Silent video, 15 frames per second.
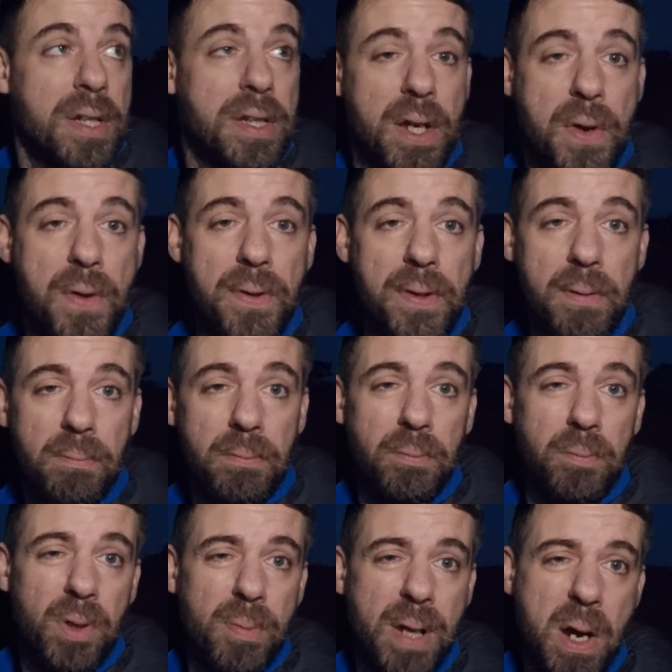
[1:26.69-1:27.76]
So
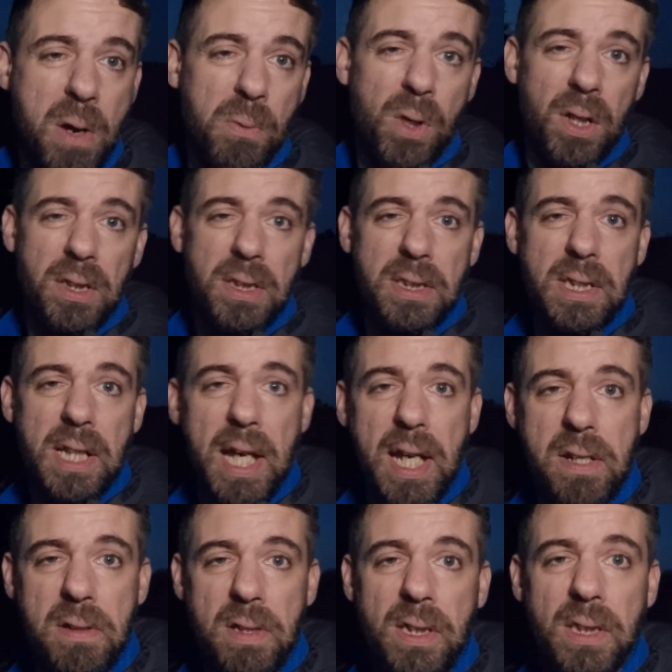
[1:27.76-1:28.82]
about what
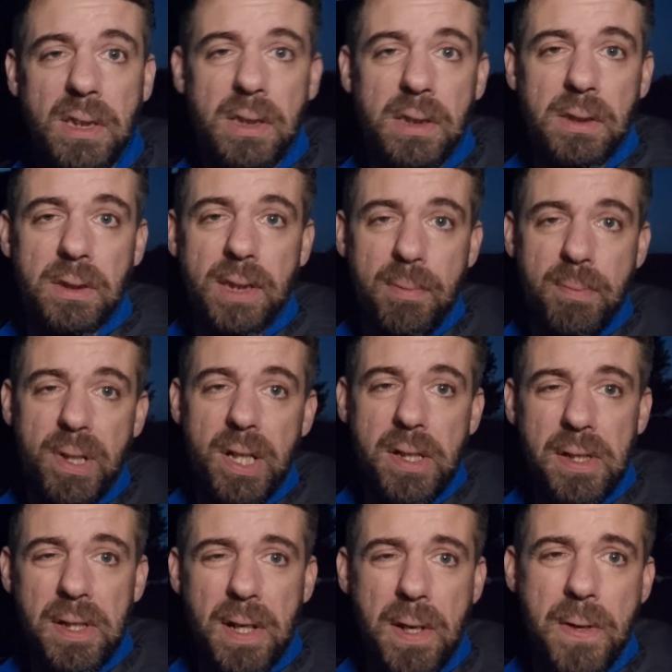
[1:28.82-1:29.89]
10 minutes
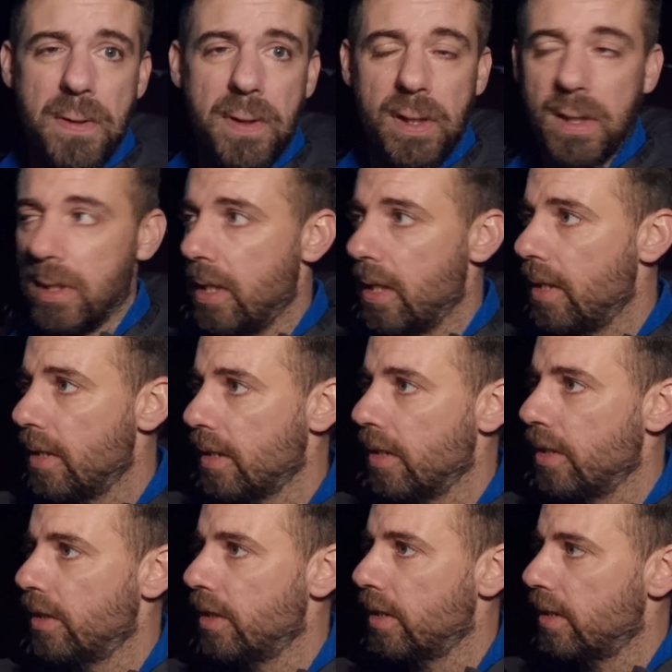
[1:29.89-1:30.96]
ago the
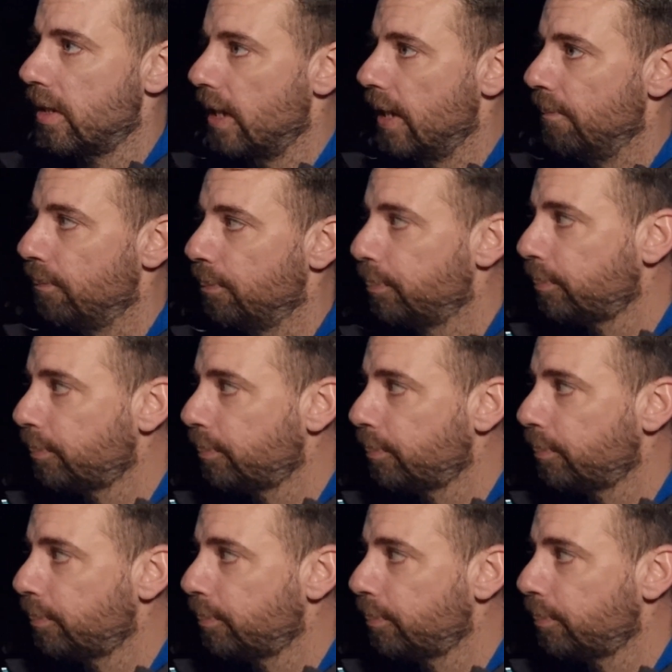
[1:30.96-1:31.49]
sun just set.